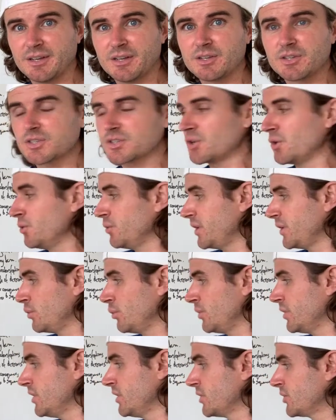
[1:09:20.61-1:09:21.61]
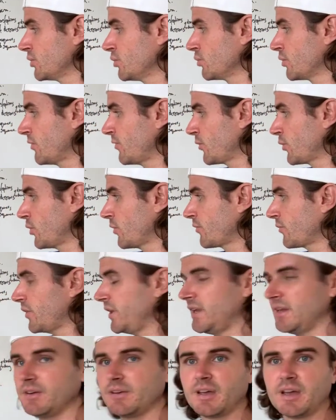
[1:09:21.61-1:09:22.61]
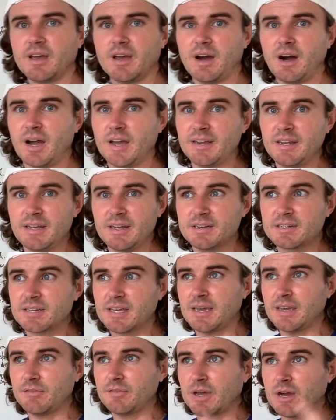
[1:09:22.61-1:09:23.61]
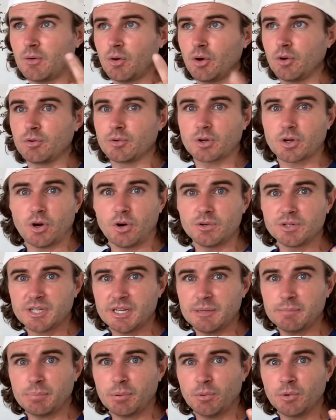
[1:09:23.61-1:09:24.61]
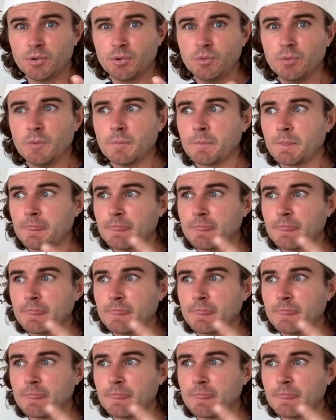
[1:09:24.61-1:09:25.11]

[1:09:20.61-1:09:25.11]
So in order to do Refer a Friend, I needed to have our own content portal,